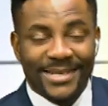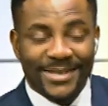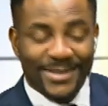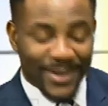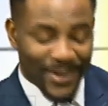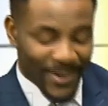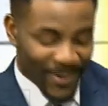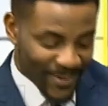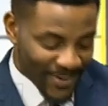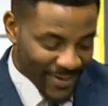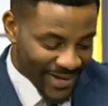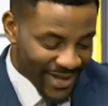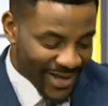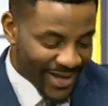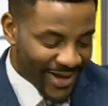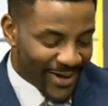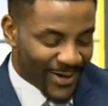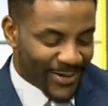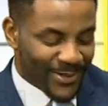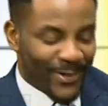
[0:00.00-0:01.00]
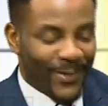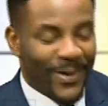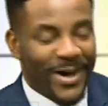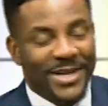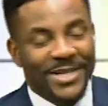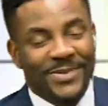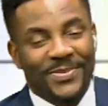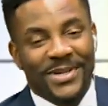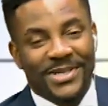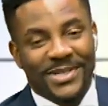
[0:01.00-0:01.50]
so also
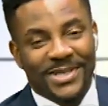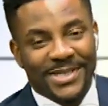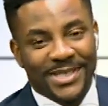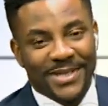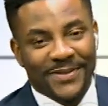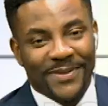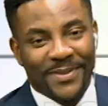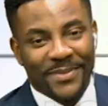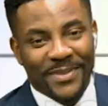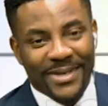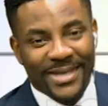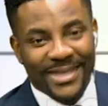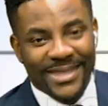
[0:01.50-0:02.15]
quite a special day for me.